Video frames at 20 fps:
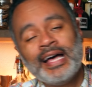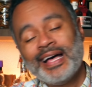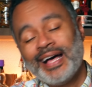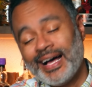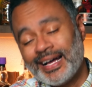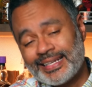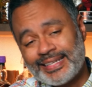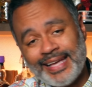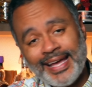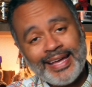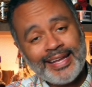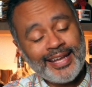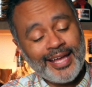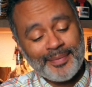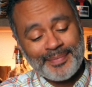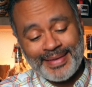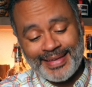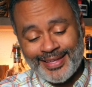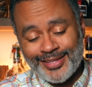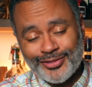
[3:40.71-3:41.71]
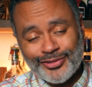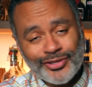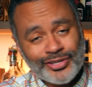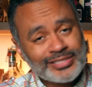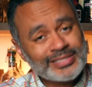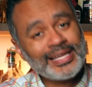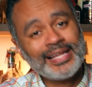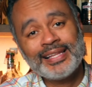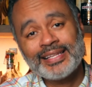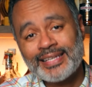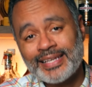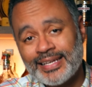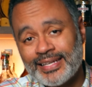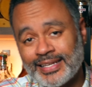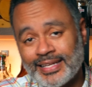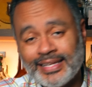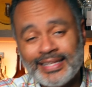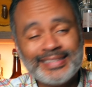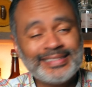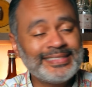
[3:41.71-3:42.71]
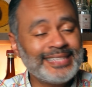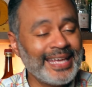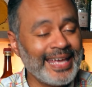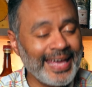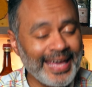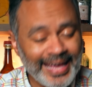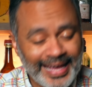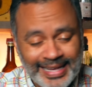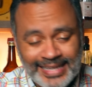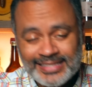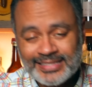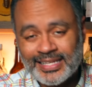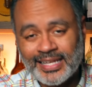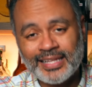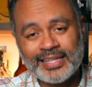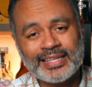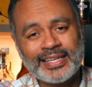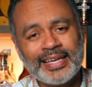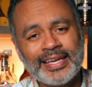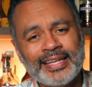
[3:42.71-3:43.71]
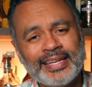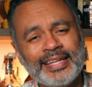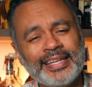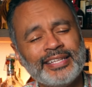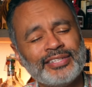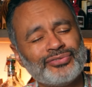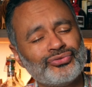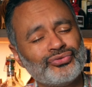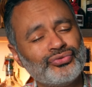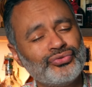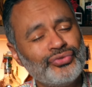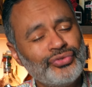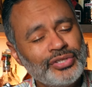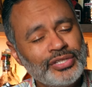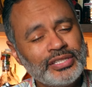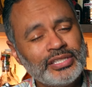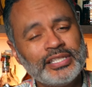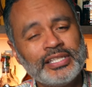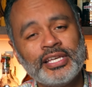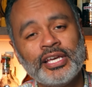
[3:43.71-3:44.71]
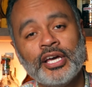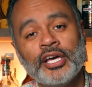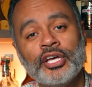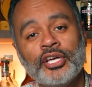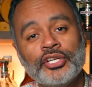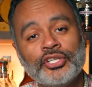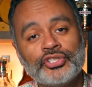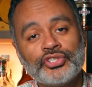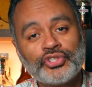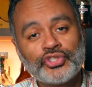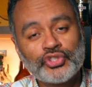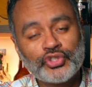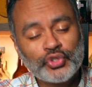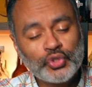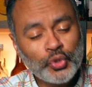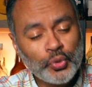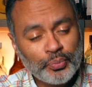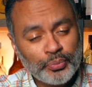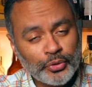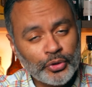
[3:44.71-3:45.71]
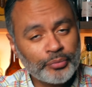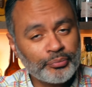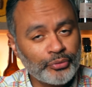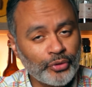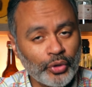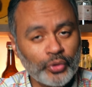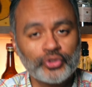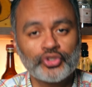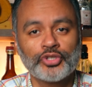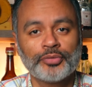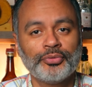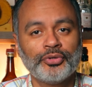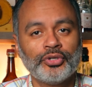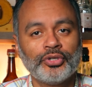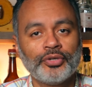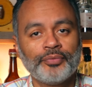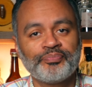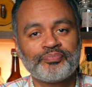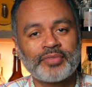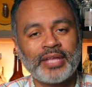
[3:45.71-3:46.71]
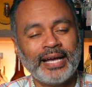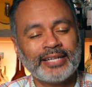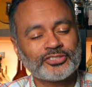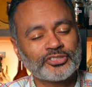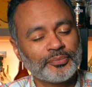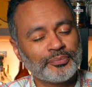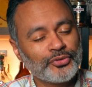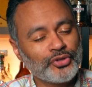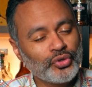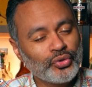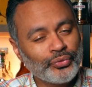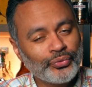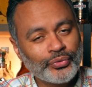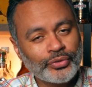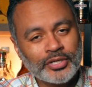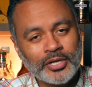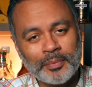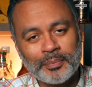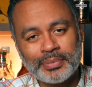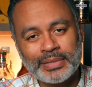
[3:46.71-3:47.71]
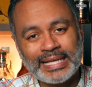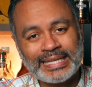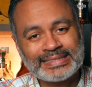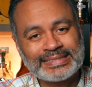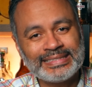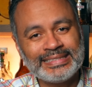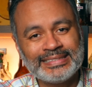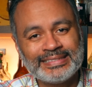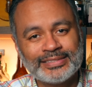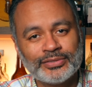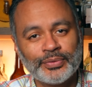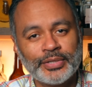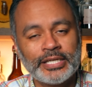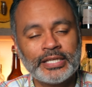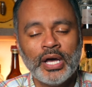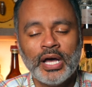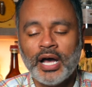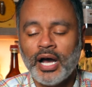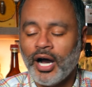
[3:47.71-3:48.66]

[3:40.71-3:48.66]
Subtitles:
Again, I mean, it looks elegant, it tastes elegant, it is really super approachable. It has some beautiful complexity to it.